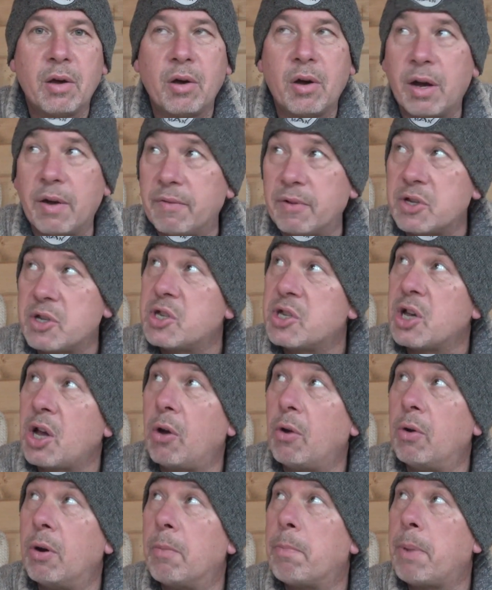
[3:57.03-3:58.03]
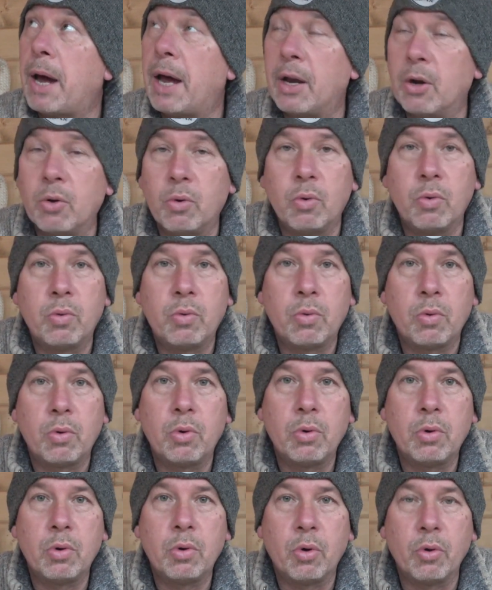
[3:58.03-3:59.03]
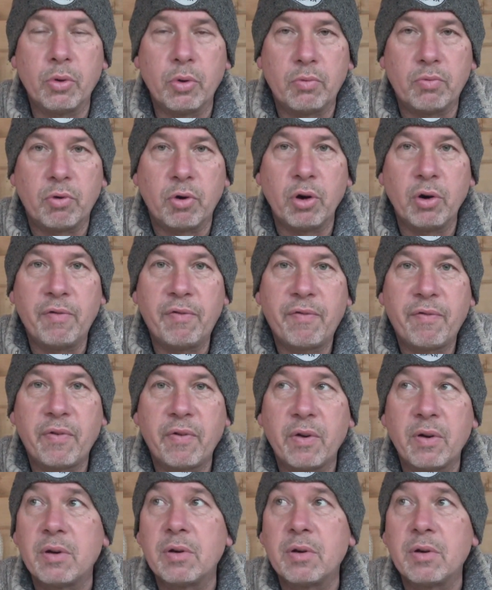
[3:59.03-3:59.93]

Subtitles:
I have a solar panel on the roof.